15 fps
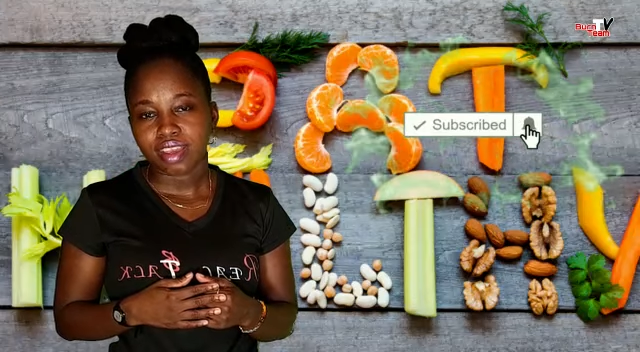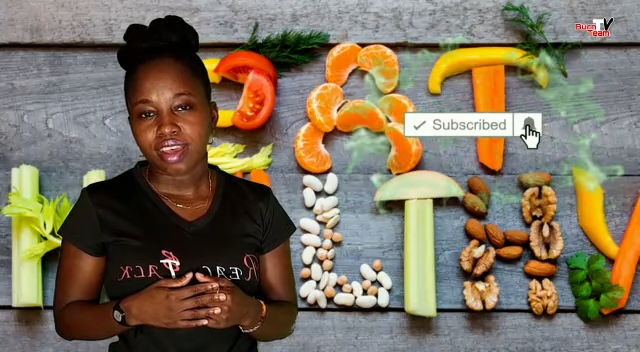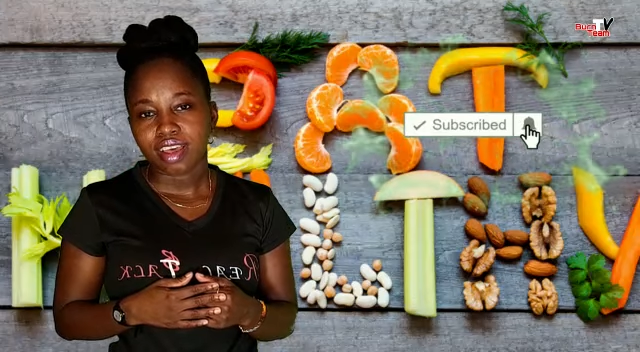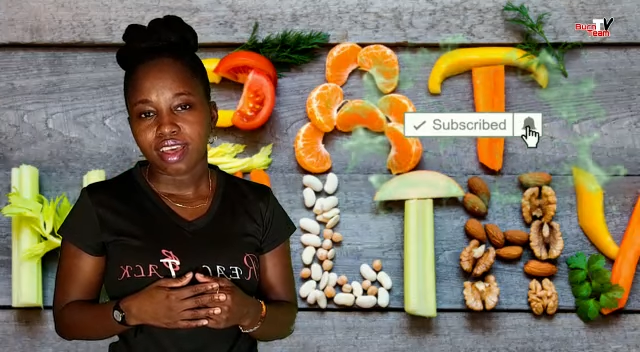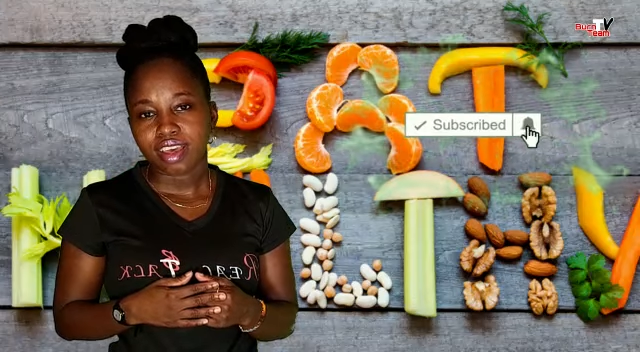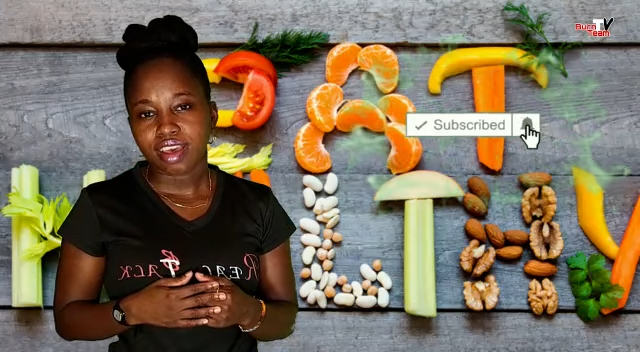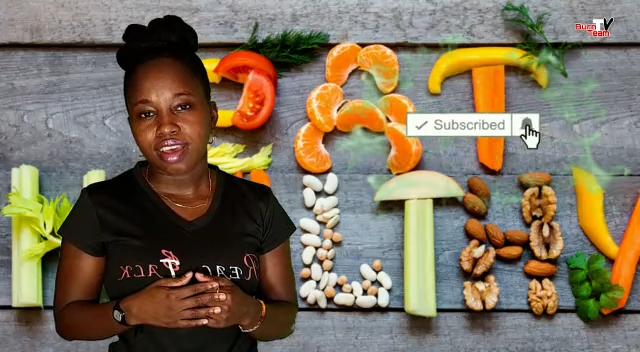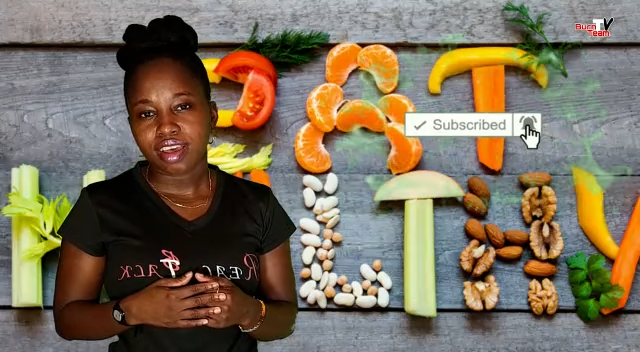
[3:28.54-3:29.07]

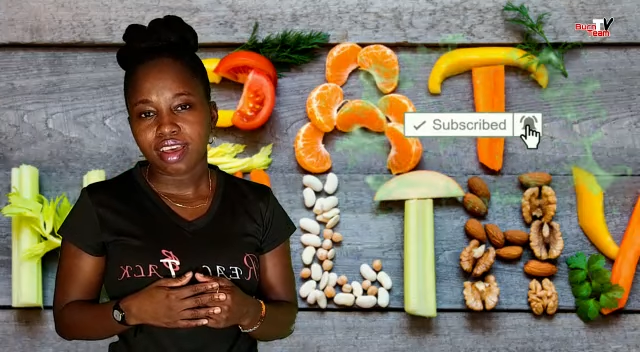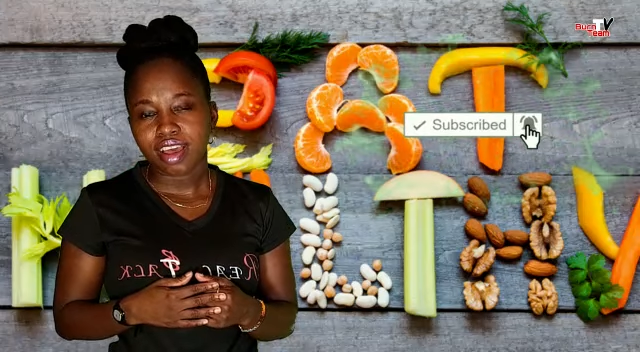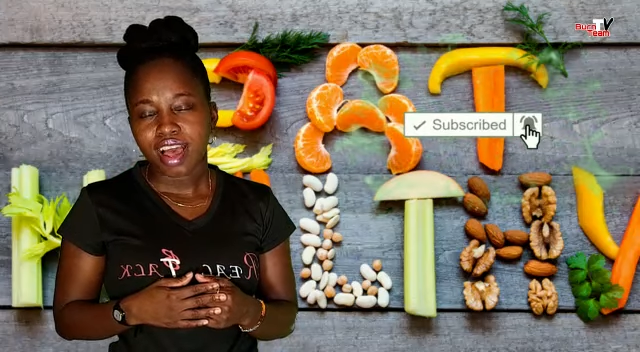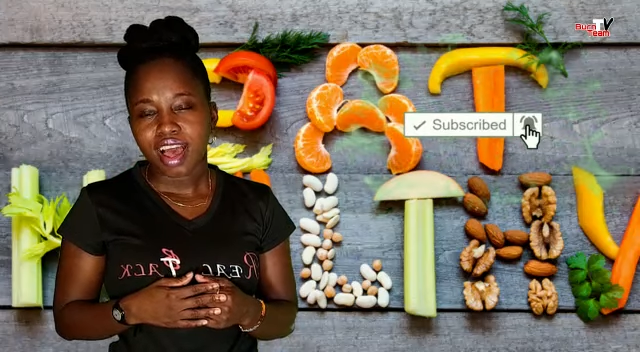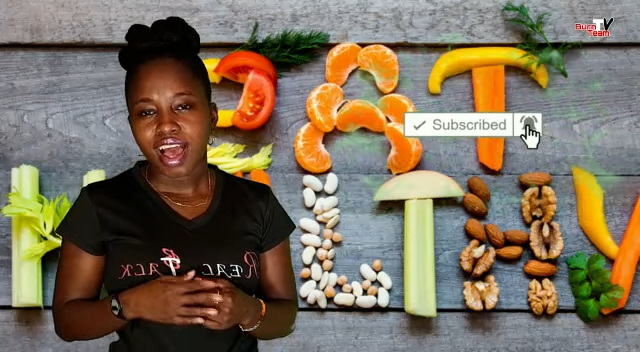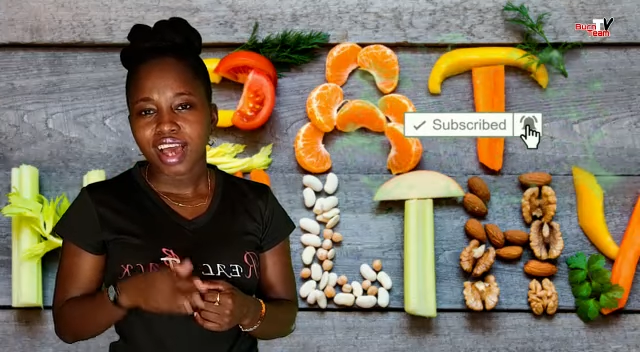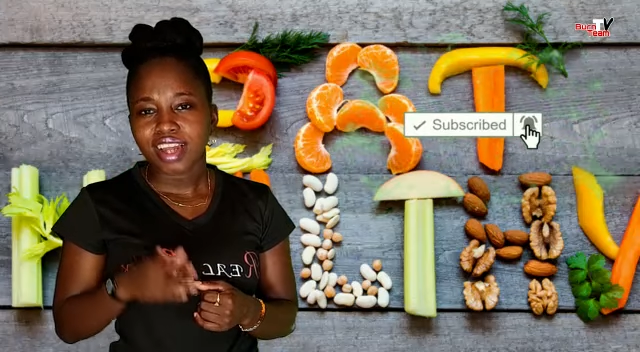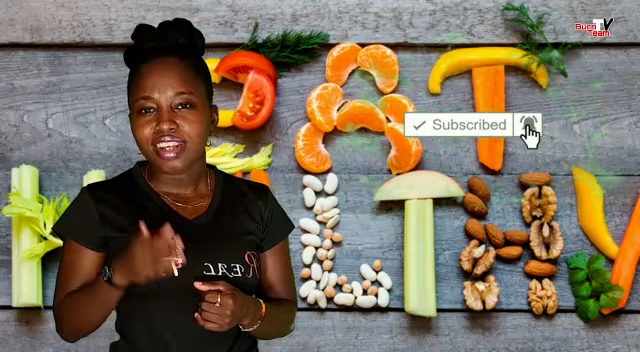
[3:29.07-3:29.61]
Yeah,
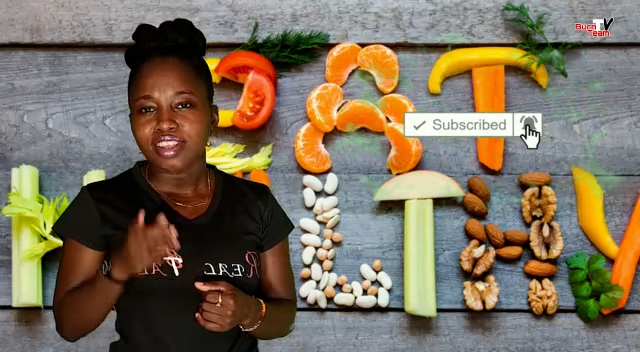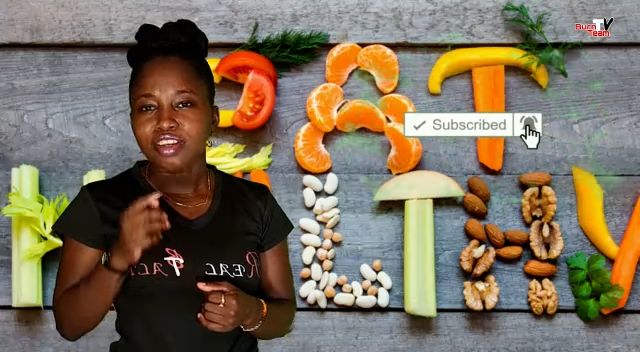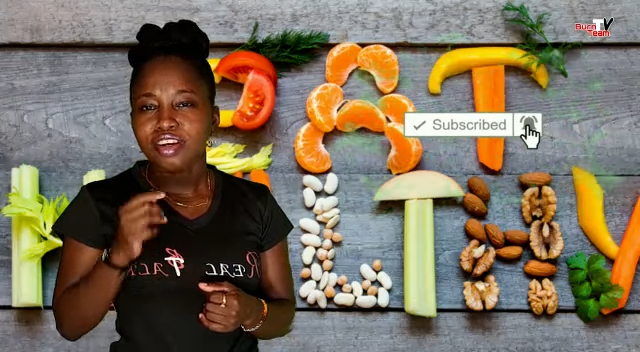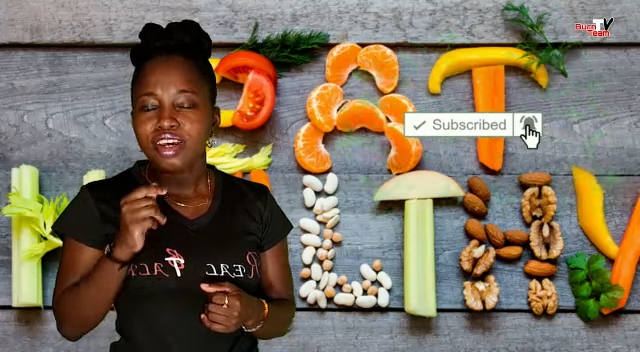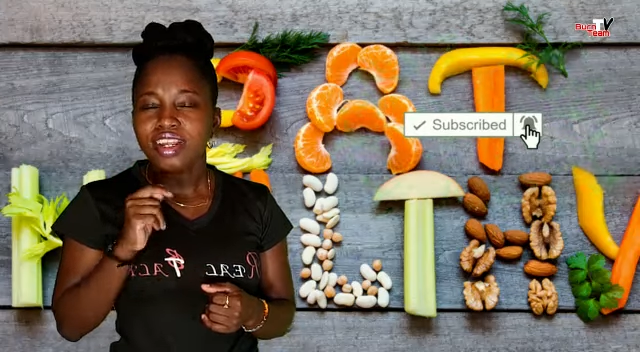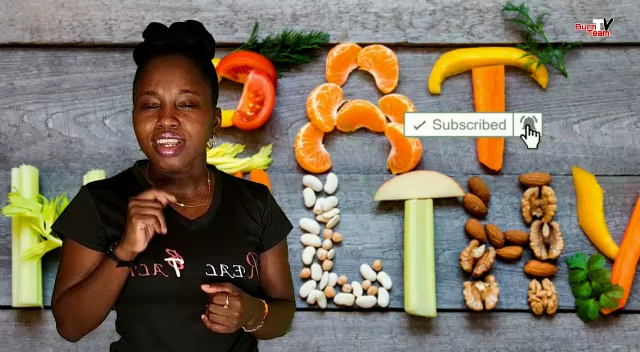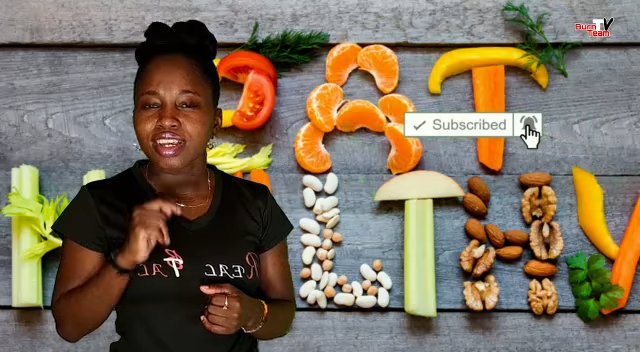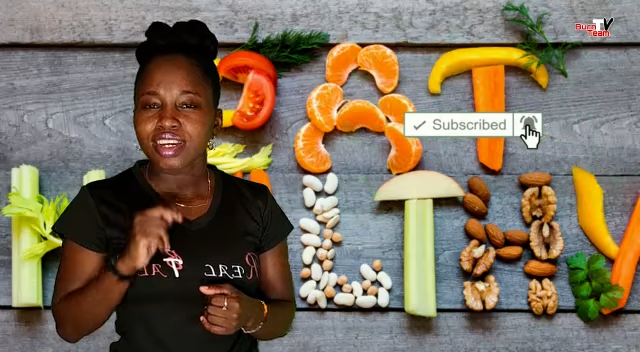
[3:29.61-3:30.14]
and it
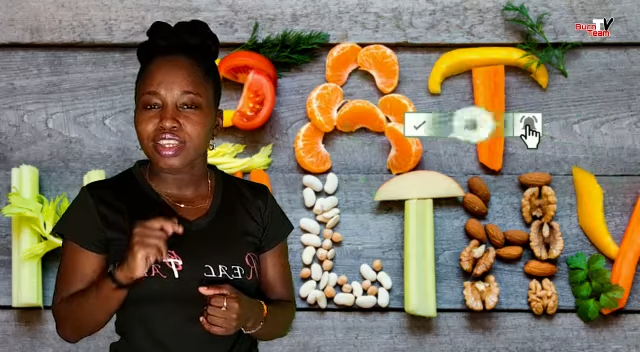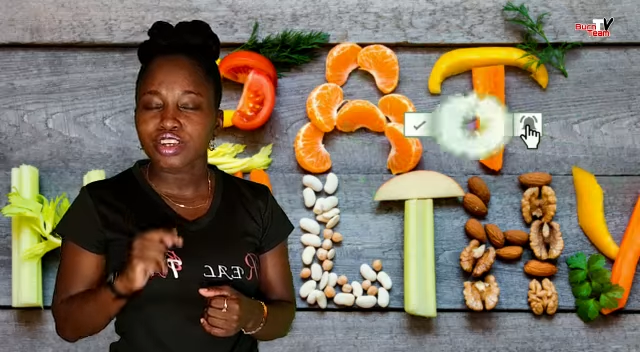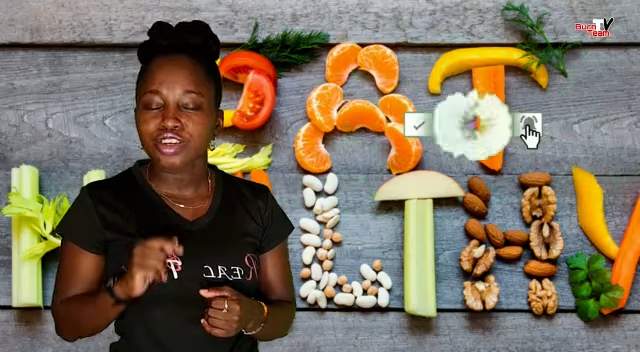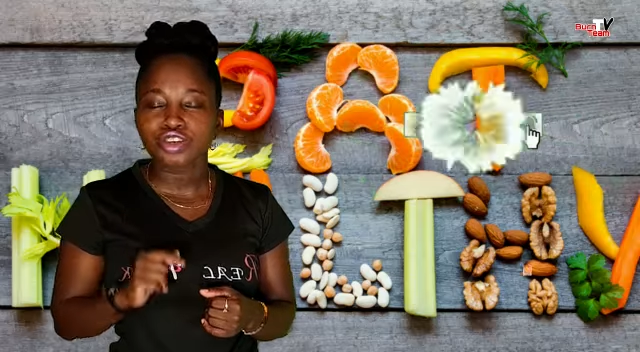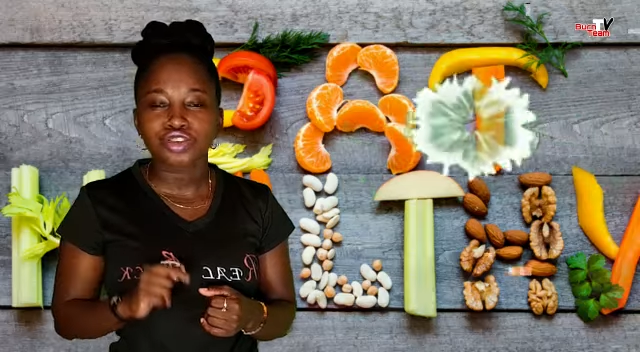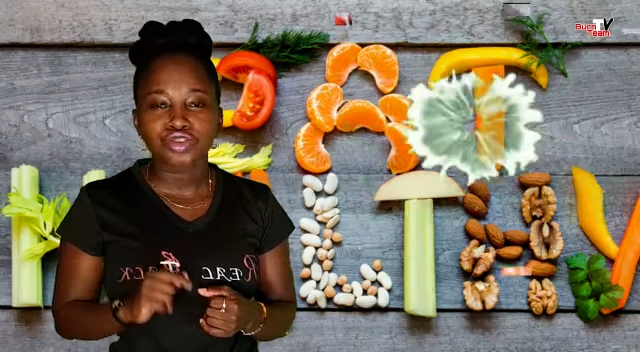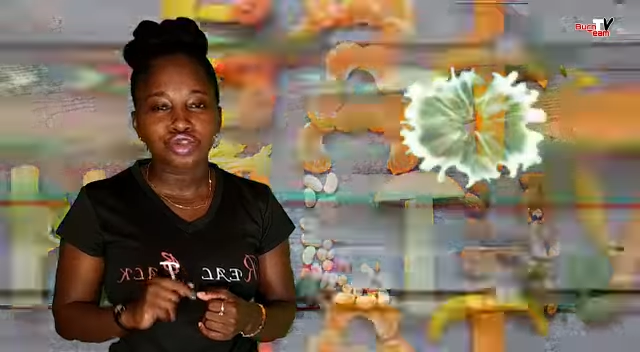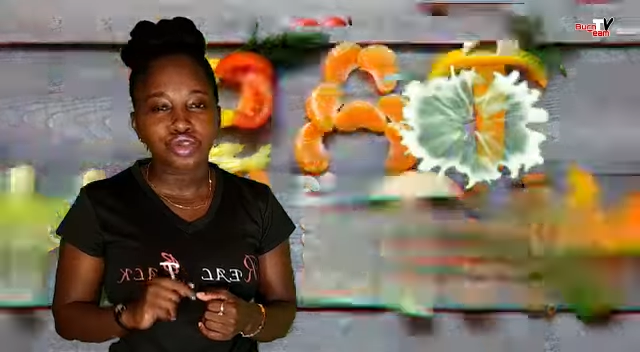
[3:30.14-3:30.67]
can lead to
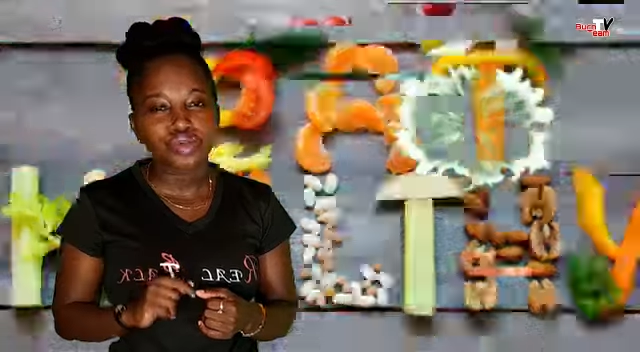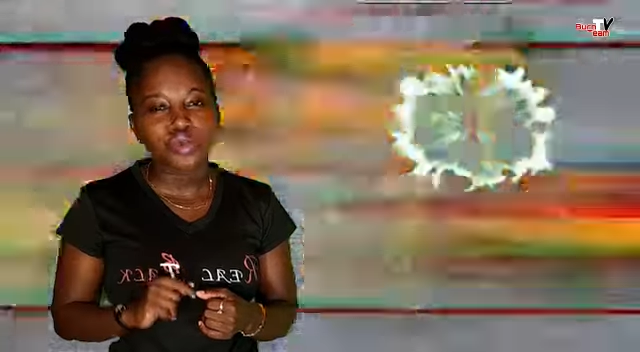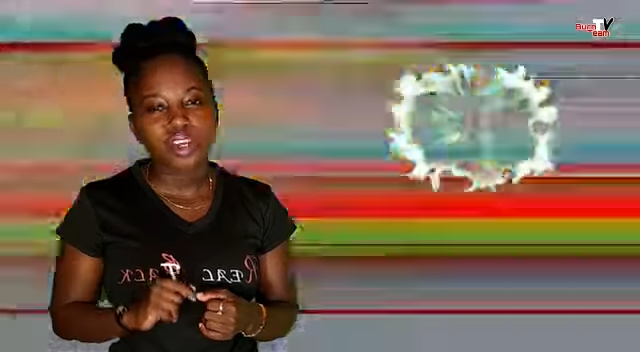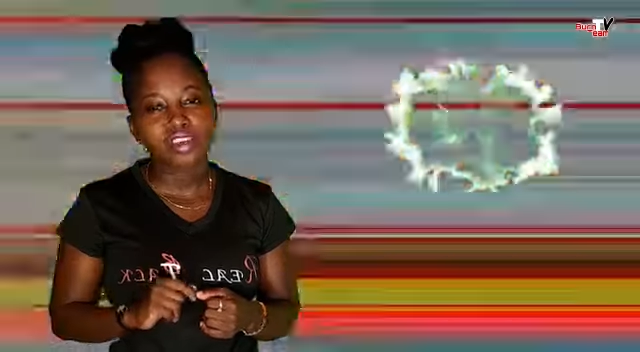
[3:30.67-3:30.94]
so many